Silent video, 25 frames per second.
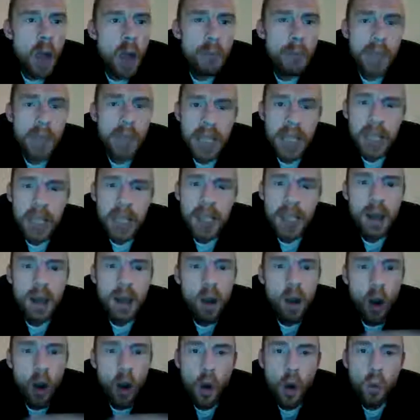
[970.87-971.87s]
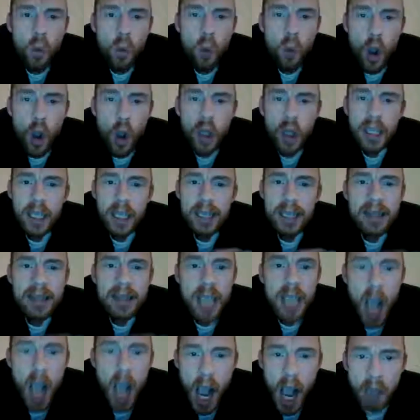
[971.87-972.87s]
be or work in
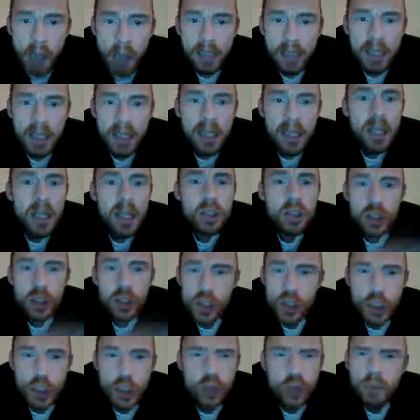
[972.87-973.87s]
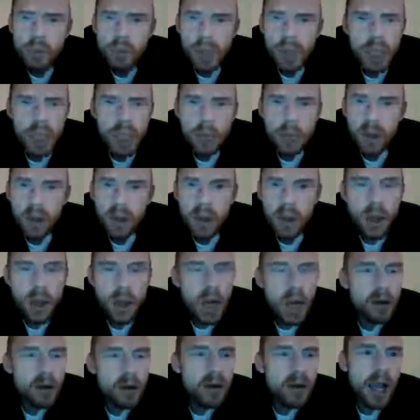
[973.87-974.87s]
the army, to shoot people,
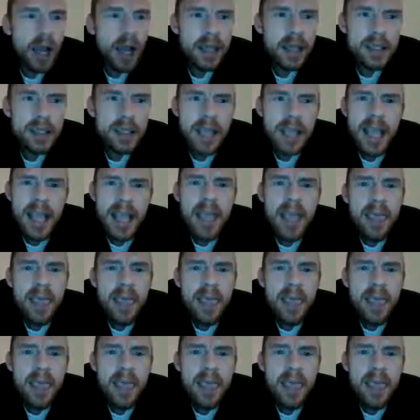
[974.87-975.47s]
right?